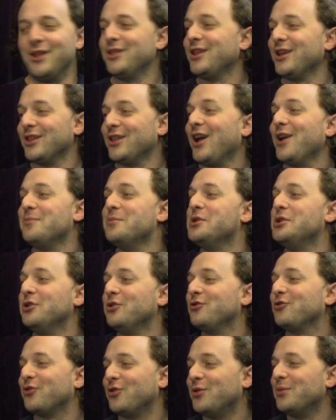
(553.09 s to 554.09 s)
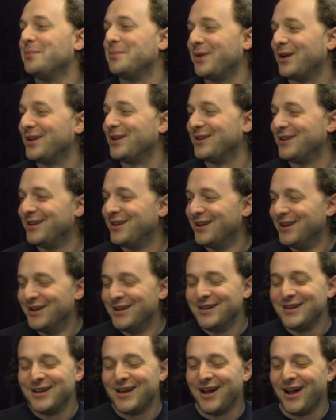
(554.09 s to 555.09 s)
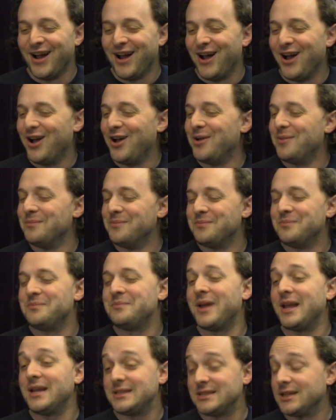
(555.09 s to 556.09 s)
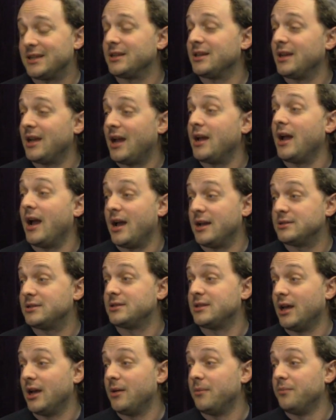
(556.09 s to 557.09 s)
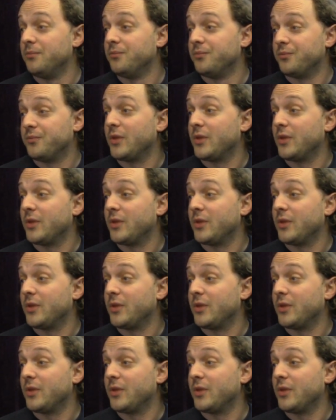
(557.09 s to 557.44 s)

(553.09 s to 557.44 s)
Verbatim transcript: the alignment neutral, but Um, basically, I asked them,